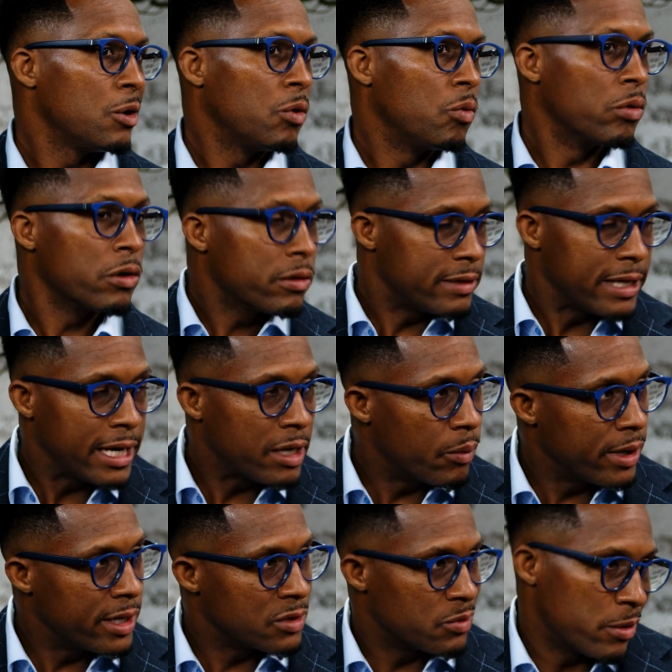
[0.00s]
What are the
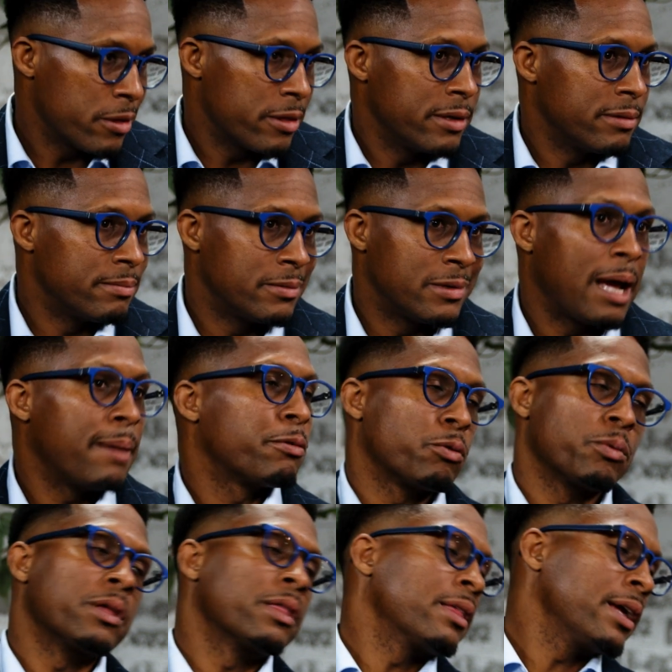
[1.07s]
takeaways? What are the top
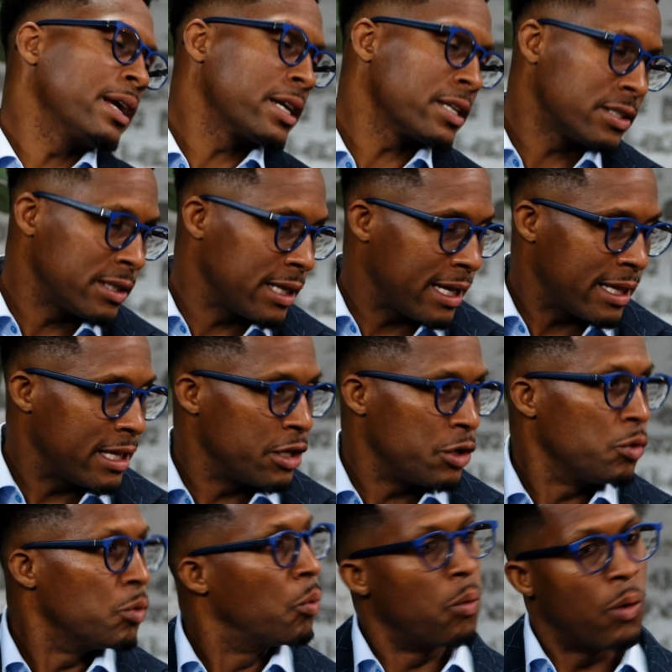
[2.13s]
3 things, say, that
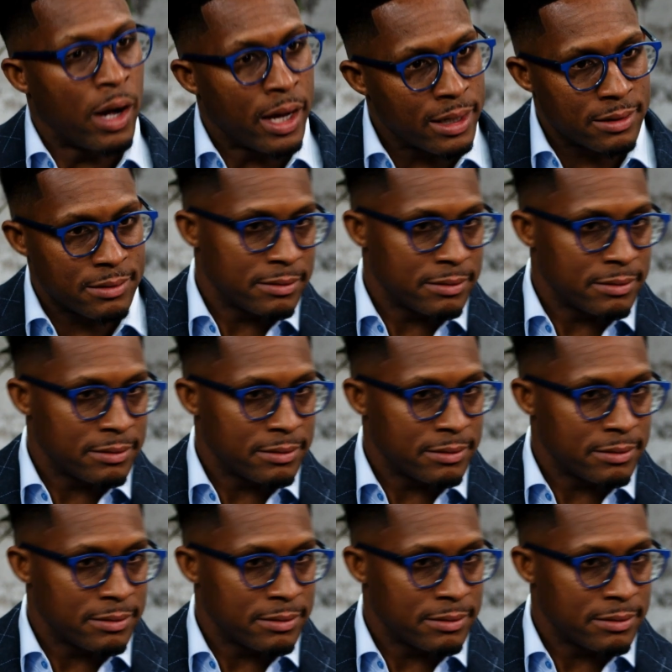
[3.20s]
you want